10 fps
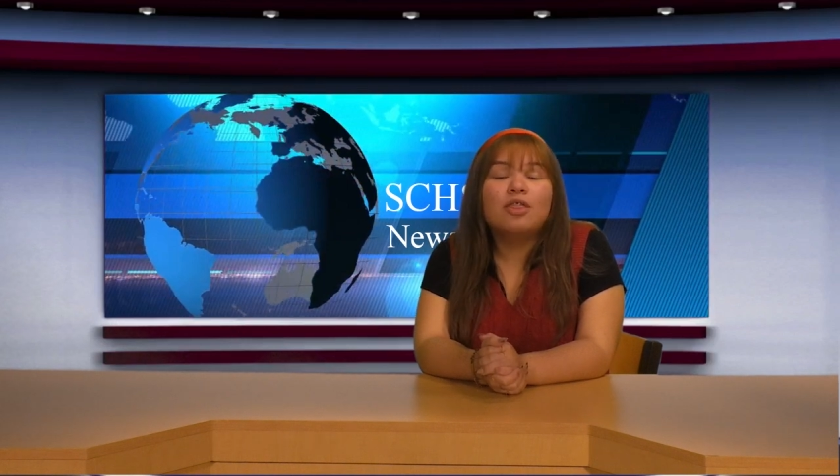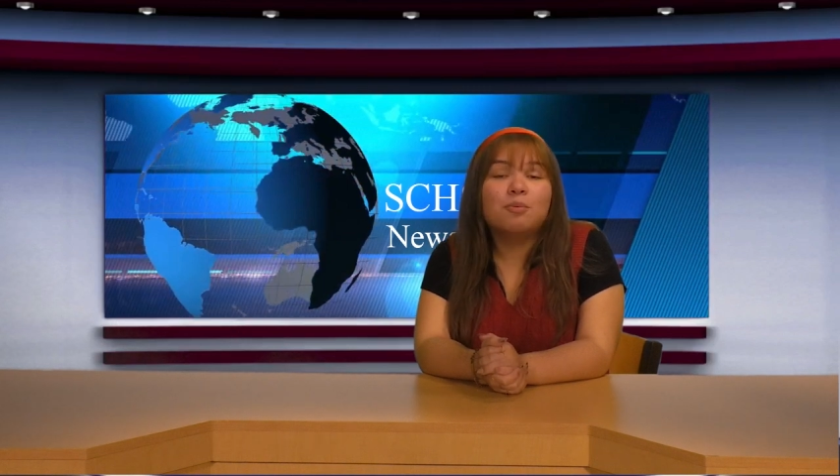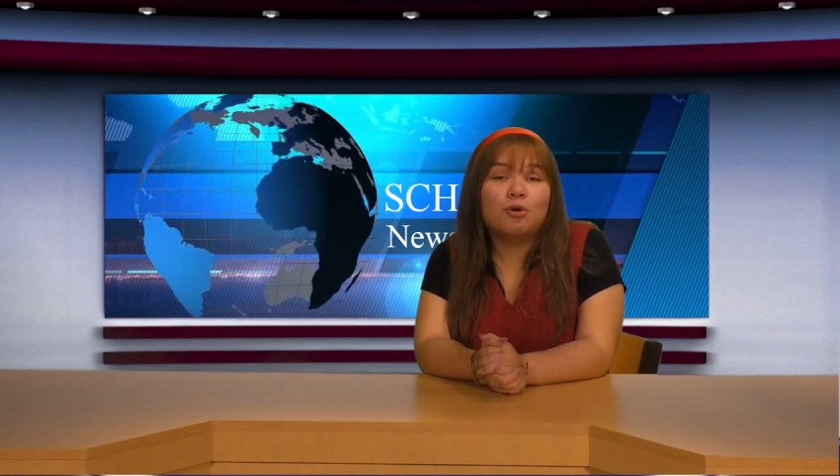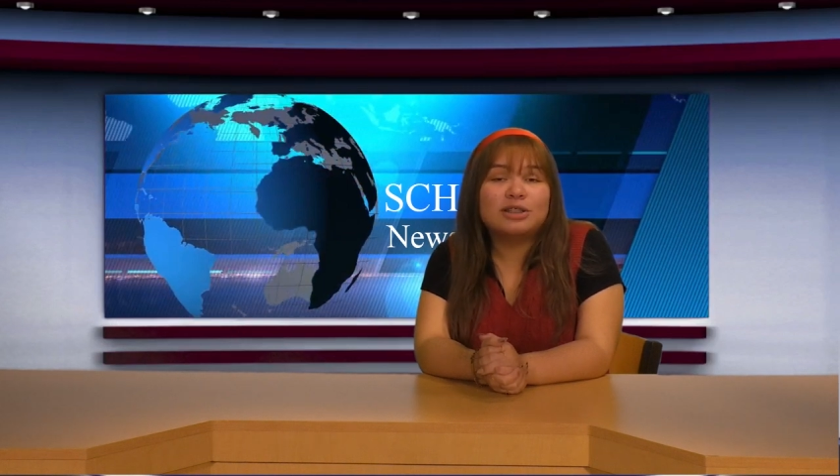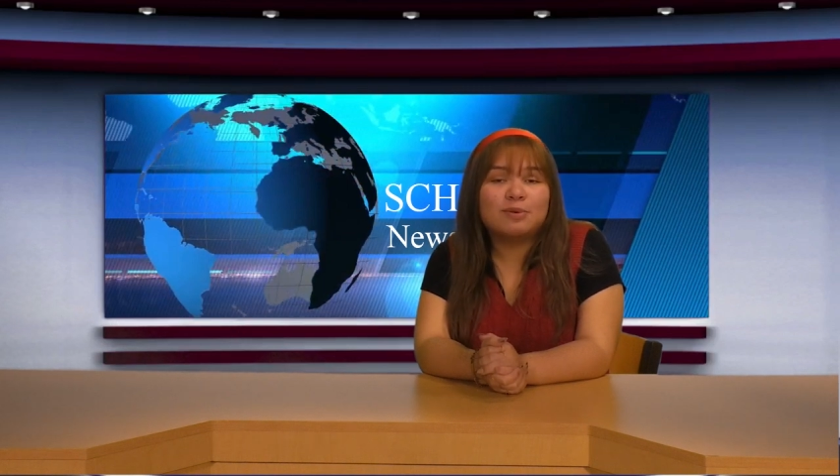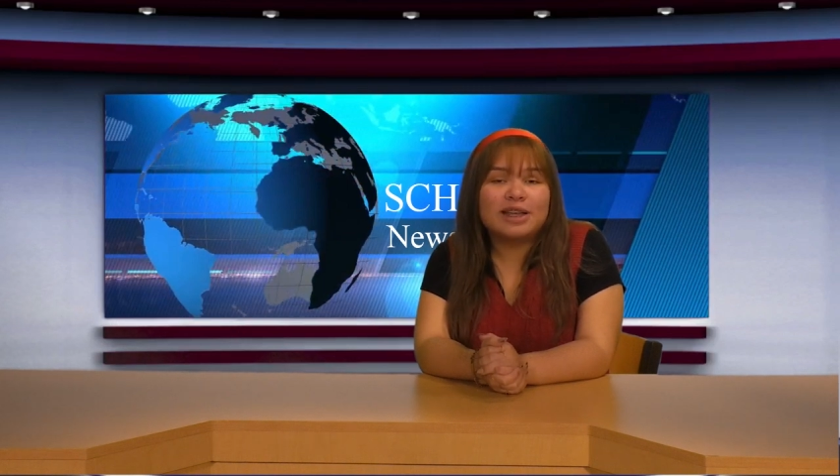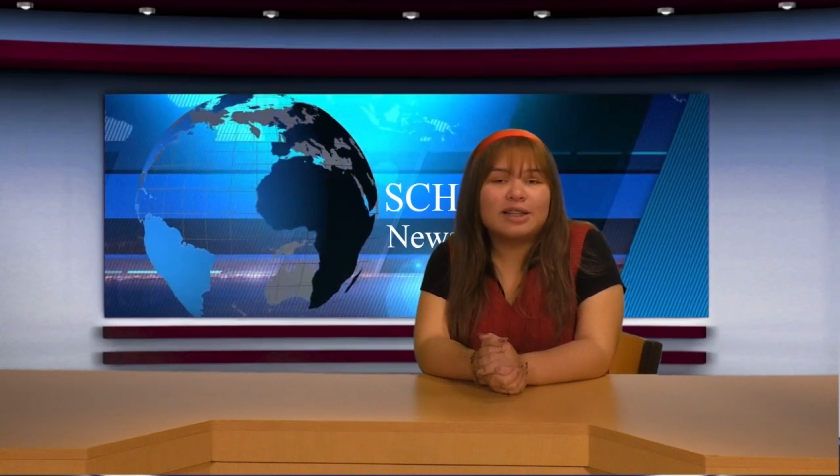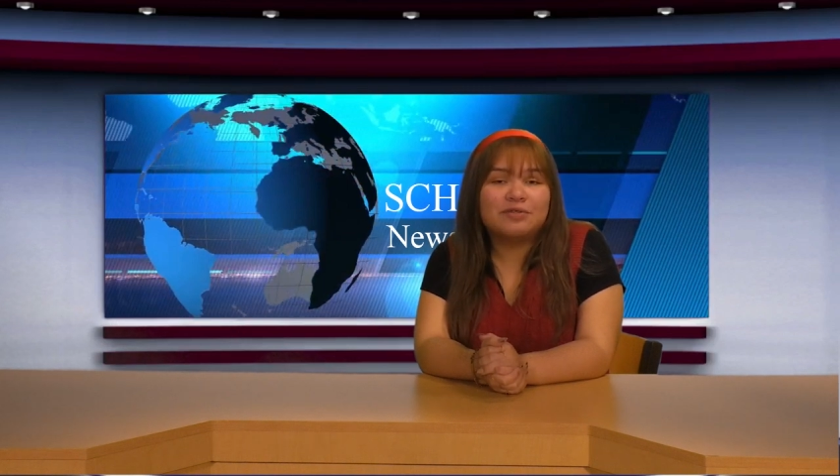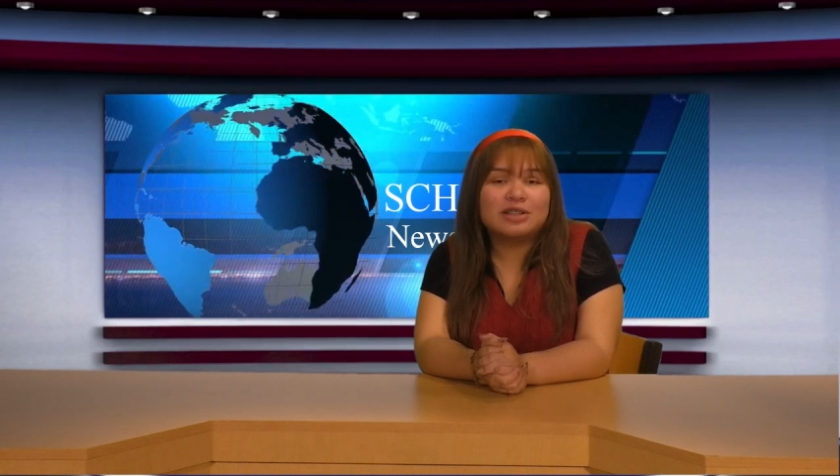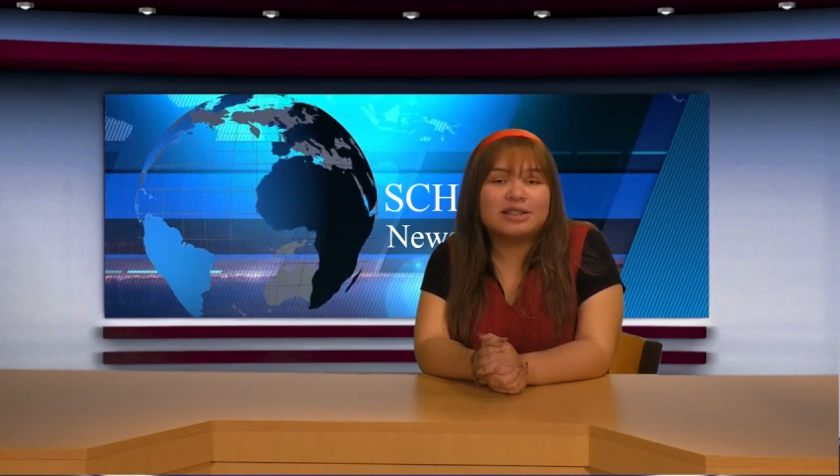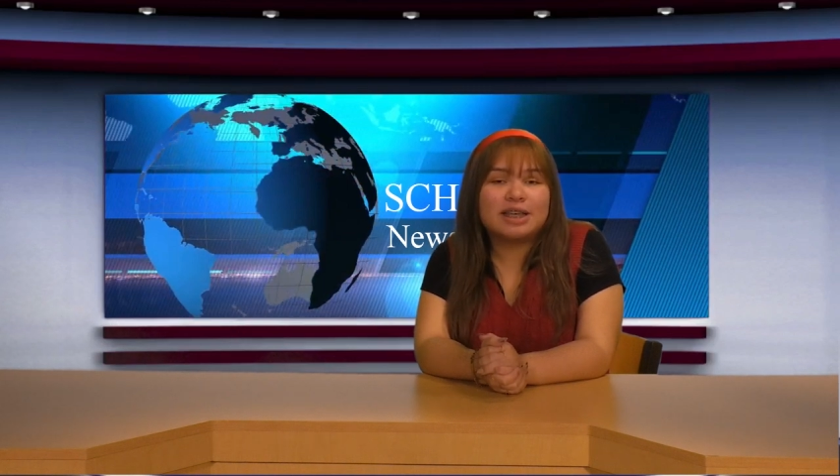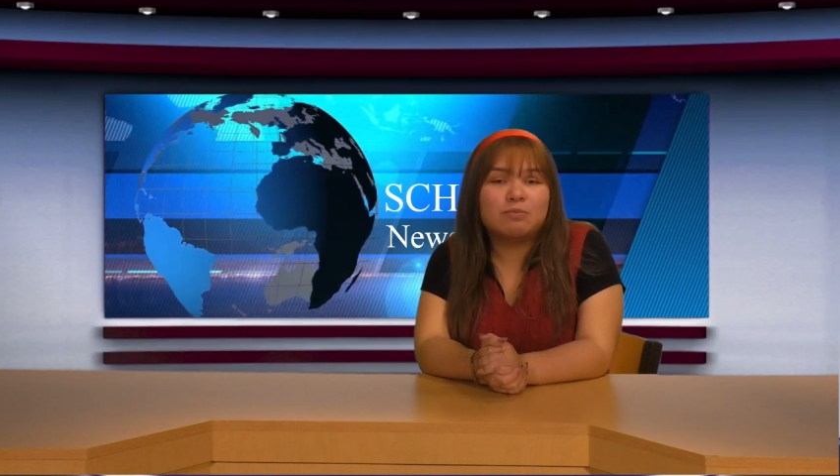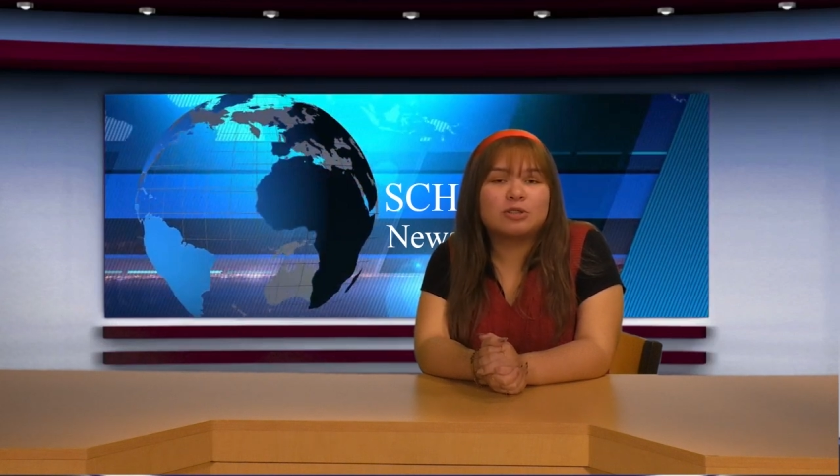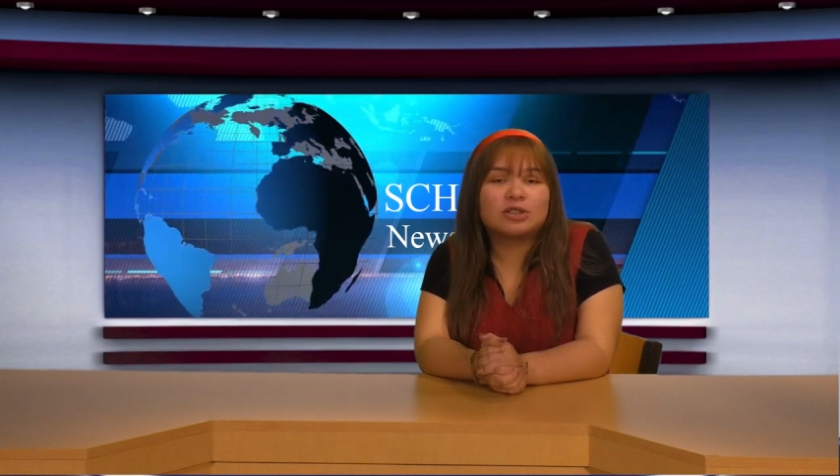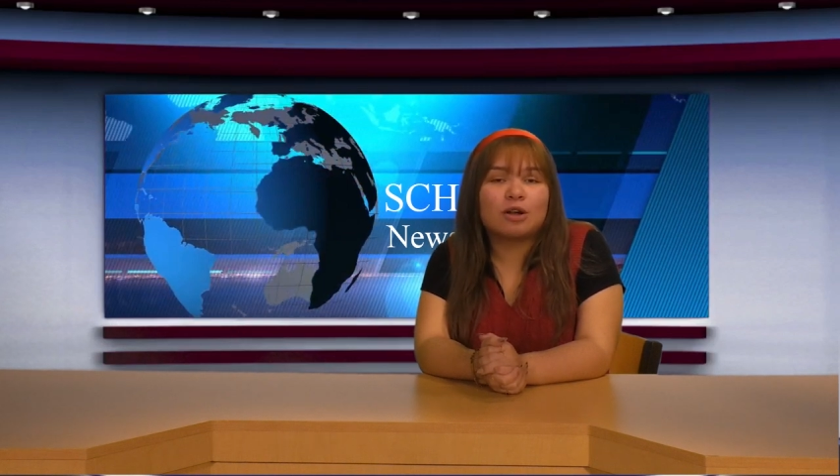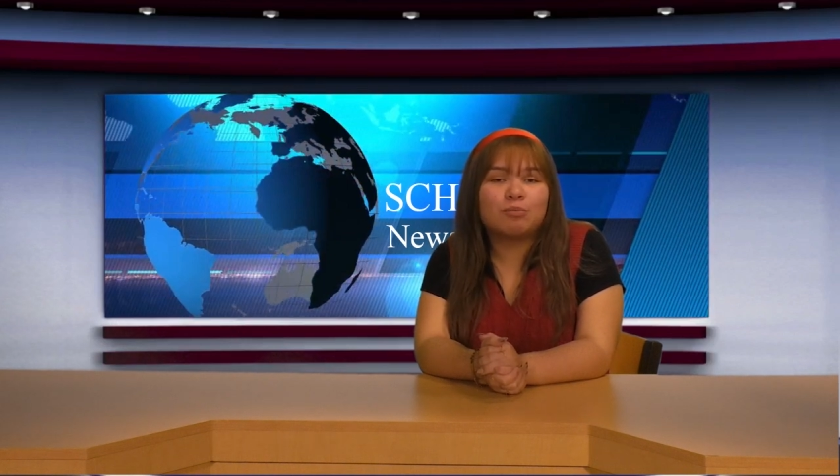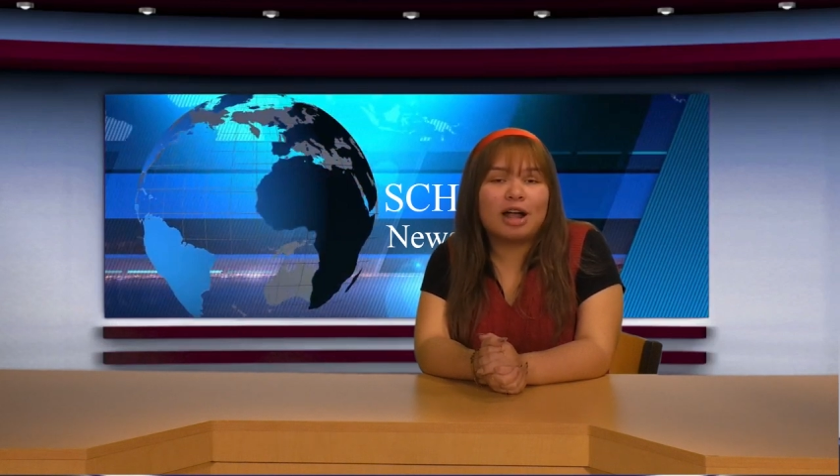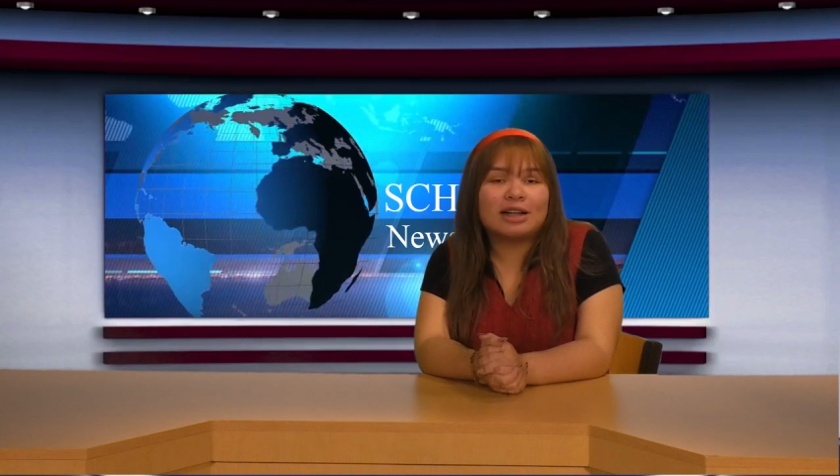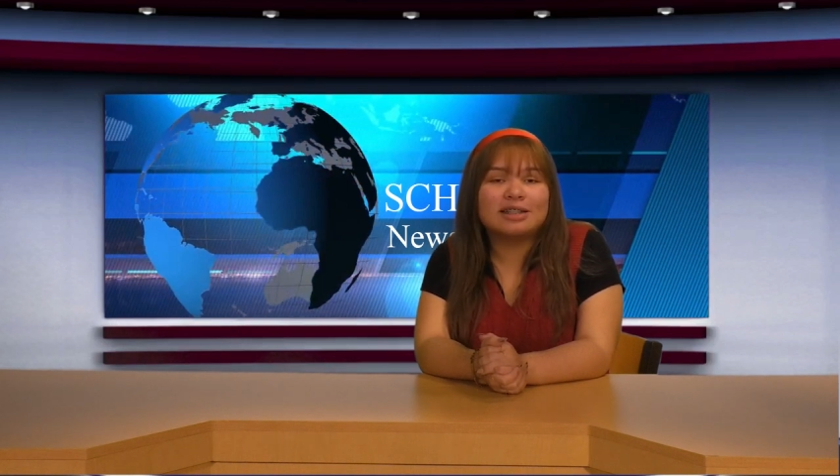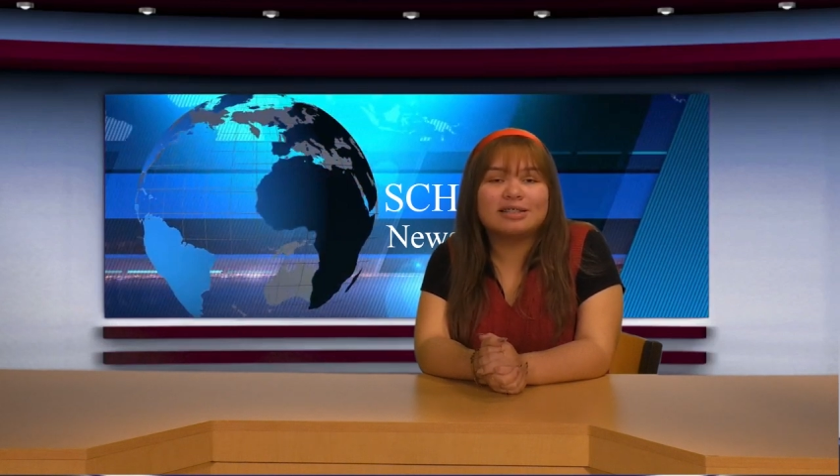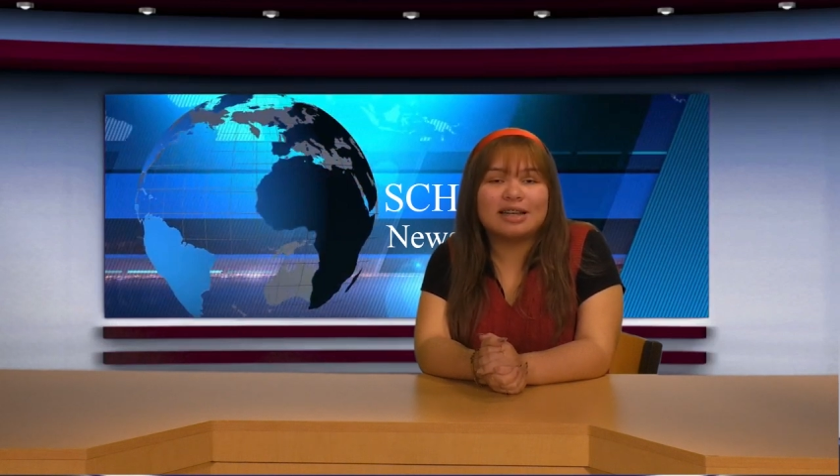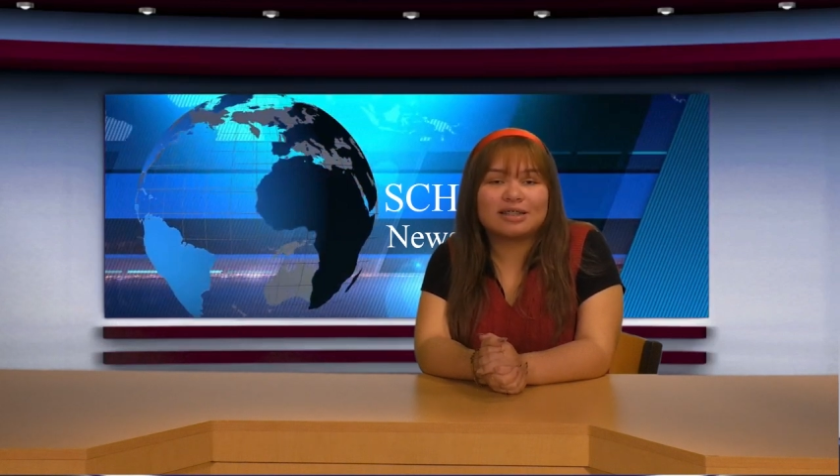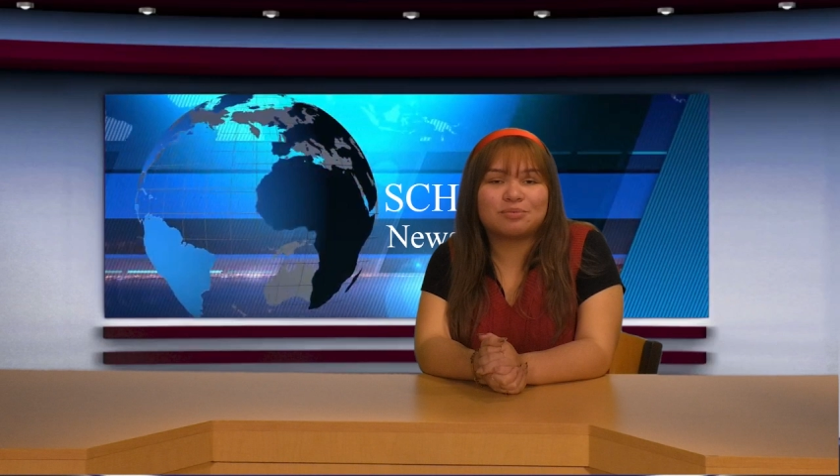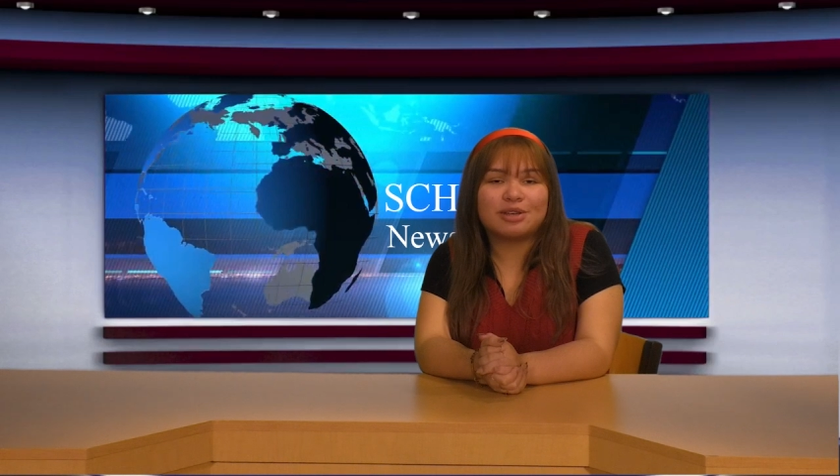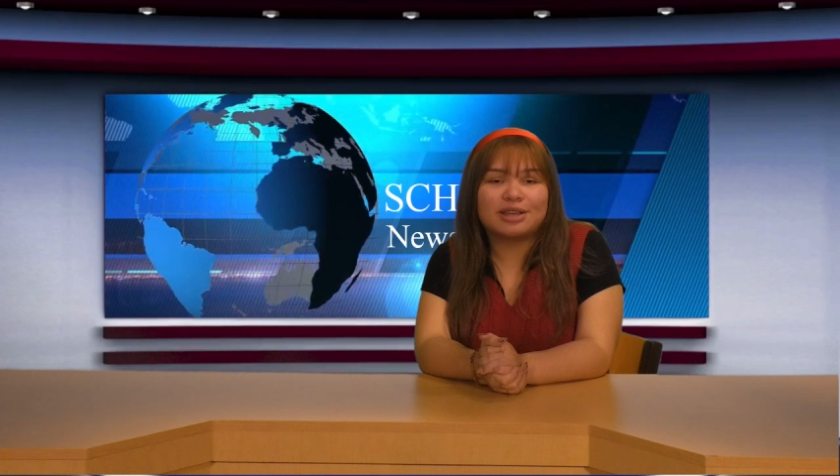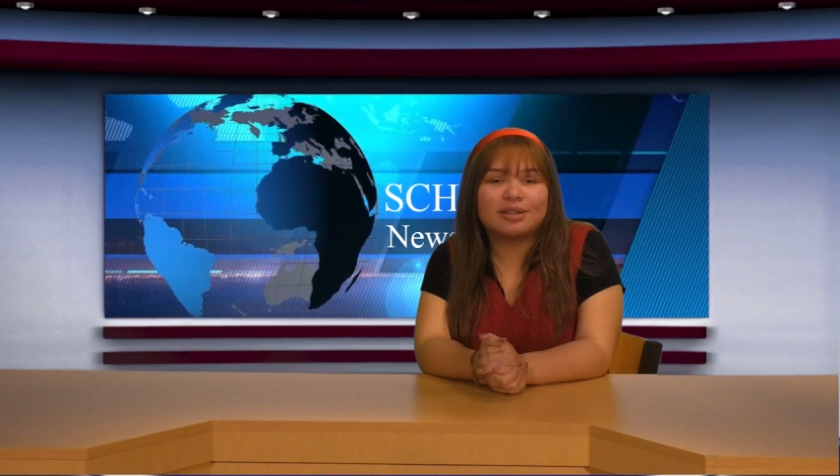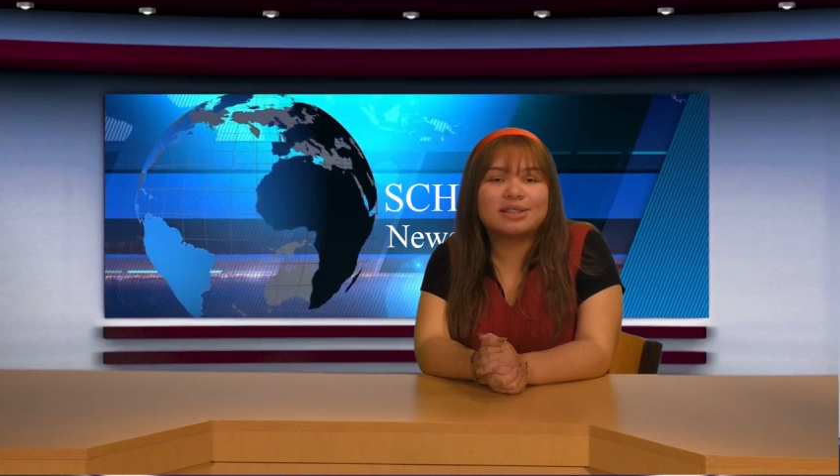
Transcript: The boys weightlifting team will start practice next week.